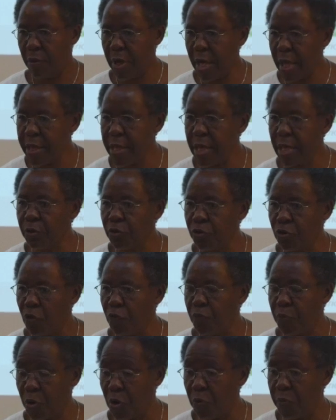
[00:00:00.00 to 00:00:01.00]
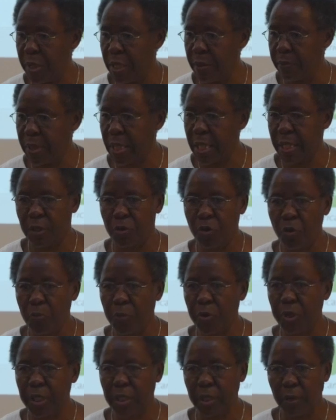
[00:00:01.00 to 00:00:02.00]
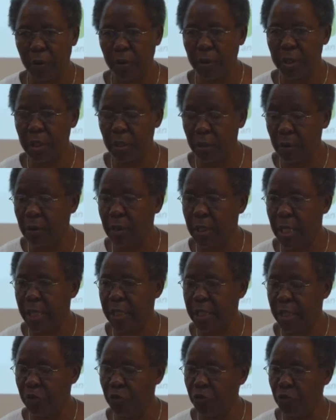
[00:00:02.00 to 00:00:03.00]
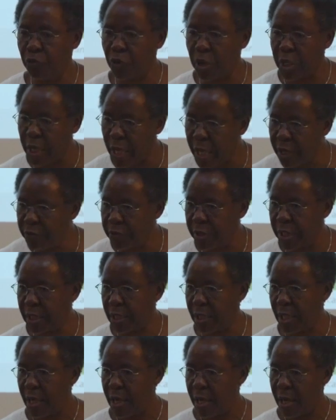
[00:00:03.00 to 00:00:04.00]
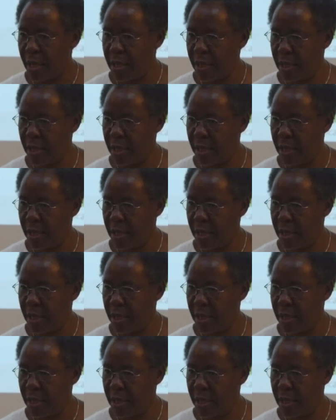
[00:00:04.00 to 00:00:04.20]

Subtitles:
We are there to solve problems. There's no point holding on until you graduate